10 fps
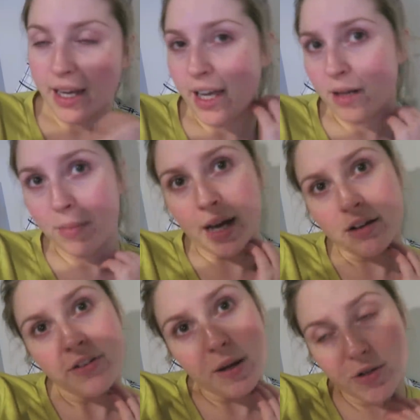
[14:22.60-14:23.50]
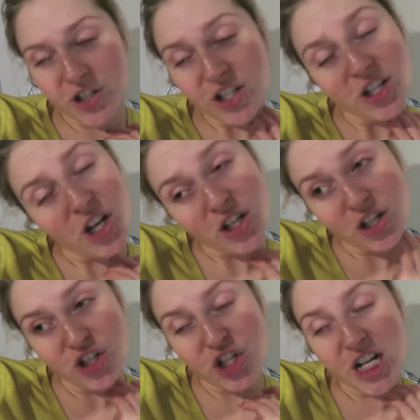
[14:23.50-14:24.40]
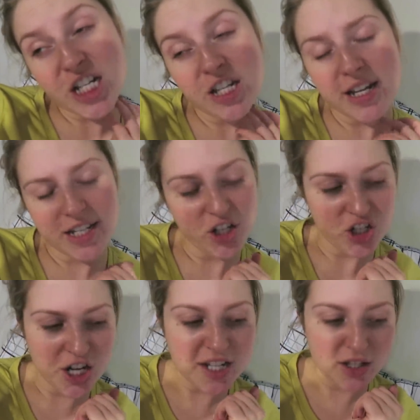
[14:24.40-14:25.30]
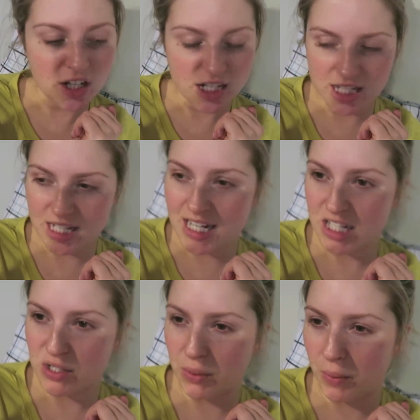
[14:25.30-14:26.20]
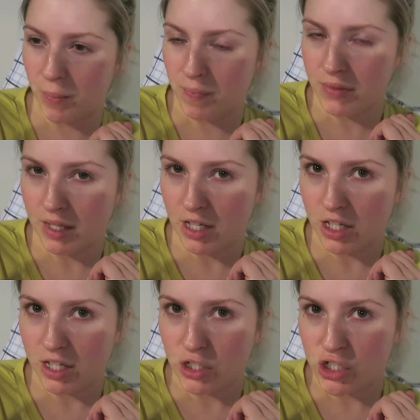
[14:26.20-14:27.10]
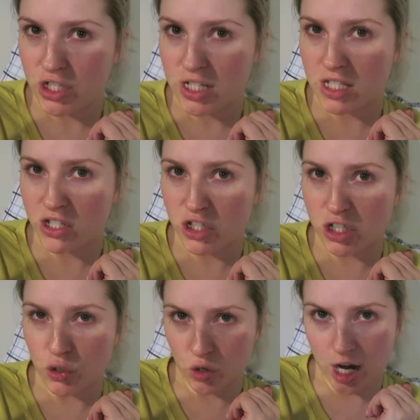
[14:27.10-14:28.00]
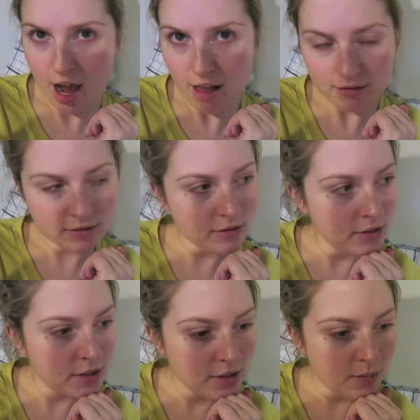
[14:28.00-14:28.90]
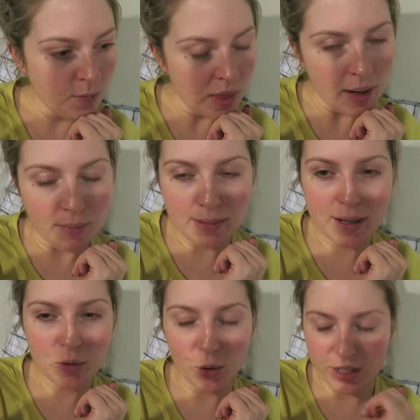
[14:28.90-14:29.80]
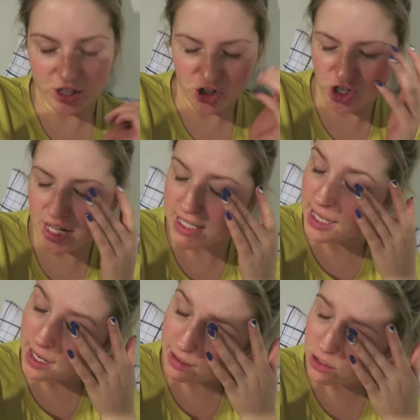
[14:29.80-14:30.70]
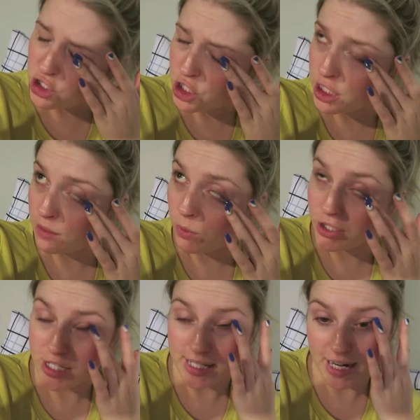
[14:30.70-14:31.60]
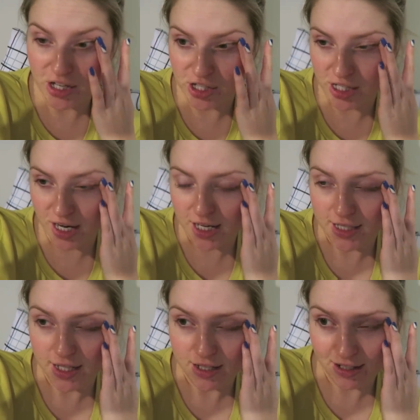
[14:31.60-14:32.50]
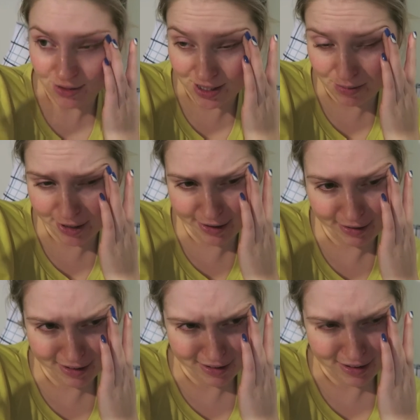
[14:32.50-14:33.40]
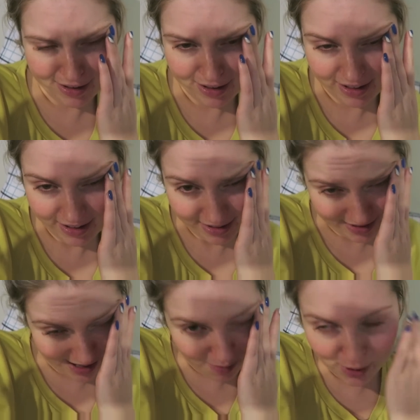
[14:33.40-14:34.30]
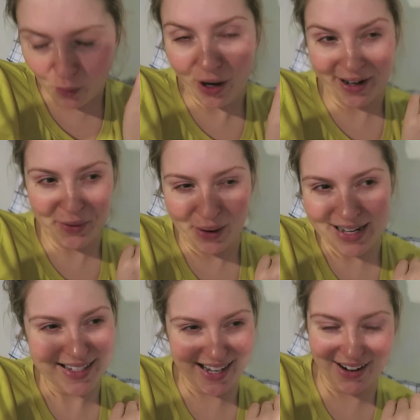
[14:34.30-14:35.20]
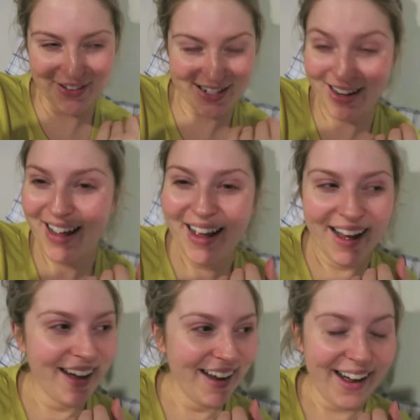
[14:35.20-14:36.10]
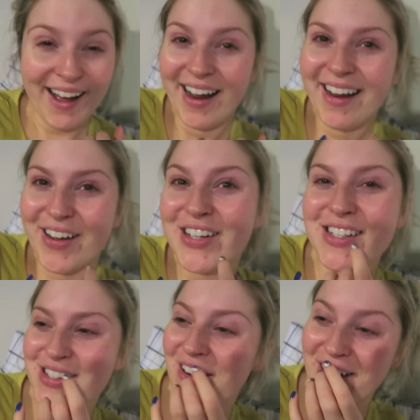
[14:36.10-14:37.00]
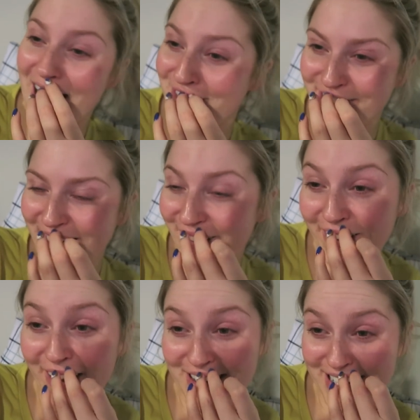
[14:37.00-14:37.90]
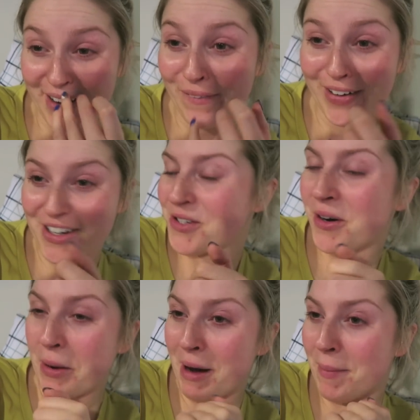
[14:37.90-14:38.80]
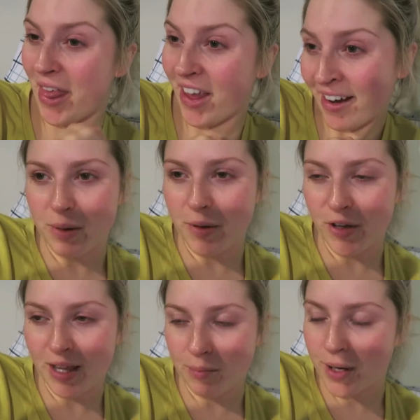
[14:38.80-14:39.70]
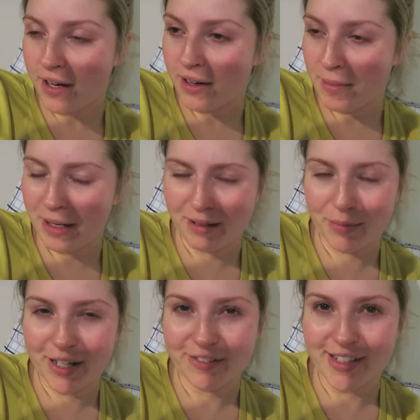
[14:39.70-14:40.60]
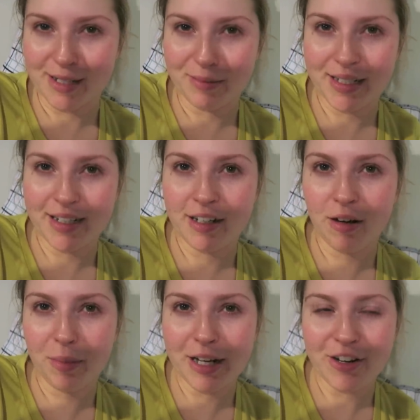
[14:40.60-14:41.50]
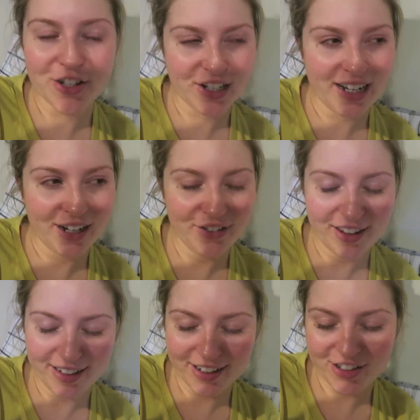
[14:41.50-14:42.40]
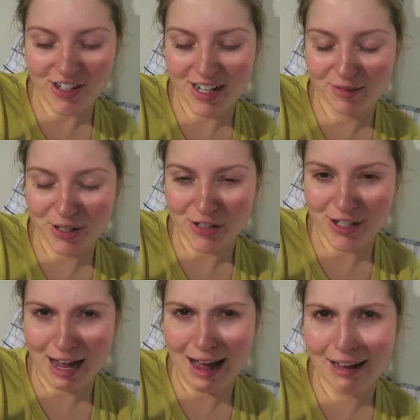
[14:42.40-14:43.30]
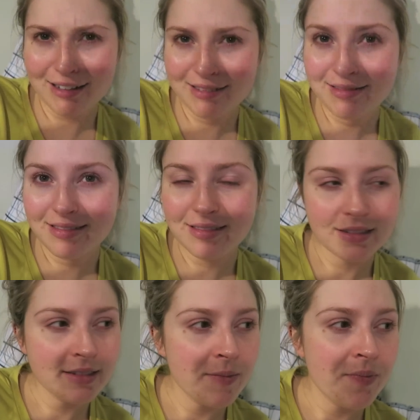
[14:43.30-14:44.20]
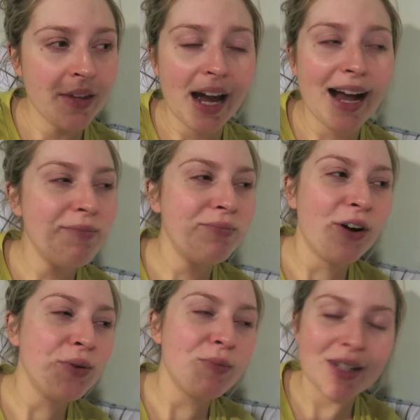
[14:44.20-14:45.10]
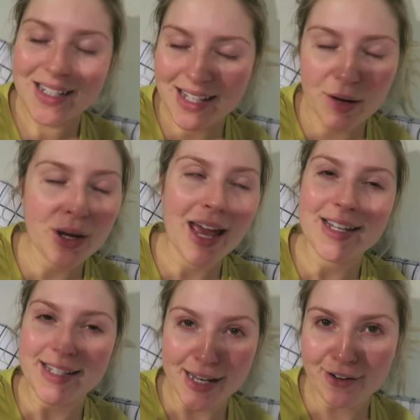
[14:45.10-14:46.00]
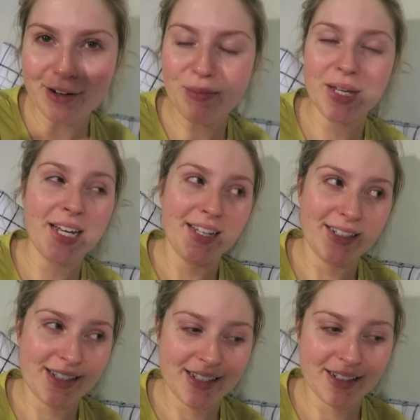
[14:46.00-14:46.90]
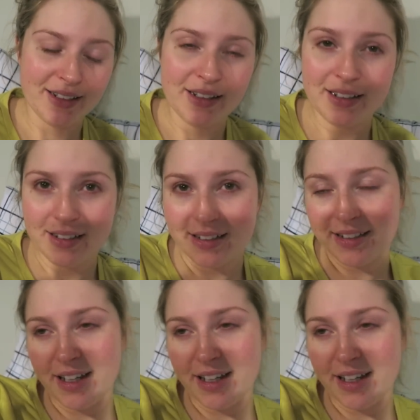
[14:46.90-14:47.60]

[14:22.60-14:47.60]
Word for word: I had a bite of Hamish's schnitzel. schni is it schnitzel or schnitzel? I'll just call it schnitzel. I'll just call it schnitzel. My mum called it schnitzel. Sh what did she say? Schnitzel or something? Schnitzel something weird once. I like, have no idea what I couldn't stop laughing at her. I was like, what are you talking about, mother? We both had bre main breakfast in bed. Oh my gosh, I can't even think straight. I'm so tired. When did we have breakfast in bed? I'm, I was meant to say we had dinner in bed. Oh, so what you know?